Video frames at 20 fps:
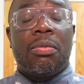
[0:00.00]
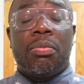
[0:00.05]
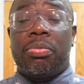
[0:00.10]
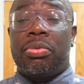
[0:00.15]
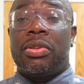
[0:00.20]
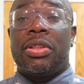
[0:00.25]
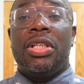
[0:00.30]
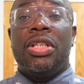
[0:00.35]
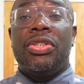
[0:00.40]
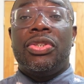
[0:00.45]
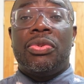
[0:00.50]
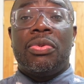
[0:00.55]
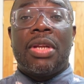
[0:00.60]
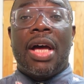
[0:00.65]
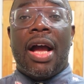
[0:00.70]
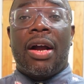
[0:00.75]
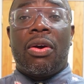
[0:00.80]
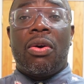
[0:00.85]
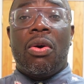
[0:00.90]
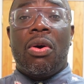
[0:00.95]
Please do
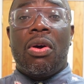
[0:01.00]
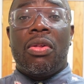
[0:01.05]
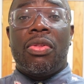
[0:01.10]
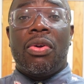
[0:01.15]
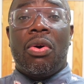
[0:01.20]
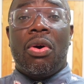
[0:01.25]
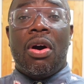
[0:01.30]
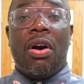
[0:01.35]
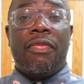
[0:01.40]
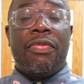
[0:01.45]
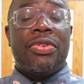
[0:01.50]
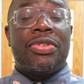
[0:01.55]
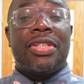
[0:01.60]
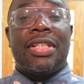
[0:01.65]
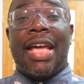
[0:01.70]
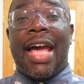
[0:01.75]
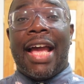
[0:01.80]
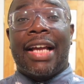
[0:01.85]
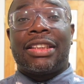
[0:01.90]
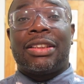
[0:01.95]
not call the office
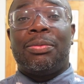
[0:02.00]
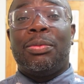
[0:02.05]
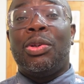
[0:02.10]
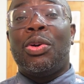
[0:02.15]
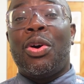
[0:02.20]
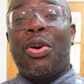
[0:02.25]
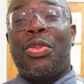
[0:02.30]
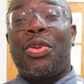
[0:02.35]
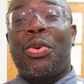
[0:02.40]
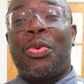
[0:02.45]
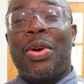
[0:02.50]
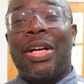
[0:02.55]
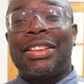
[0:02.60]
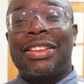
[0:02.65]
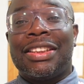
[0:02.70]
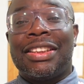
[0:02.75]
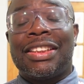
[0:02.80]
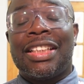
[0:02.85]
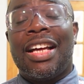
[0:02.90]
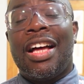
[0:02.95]
and ask me all the
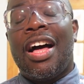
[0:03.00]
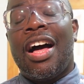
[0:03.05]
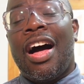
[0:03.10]
questions.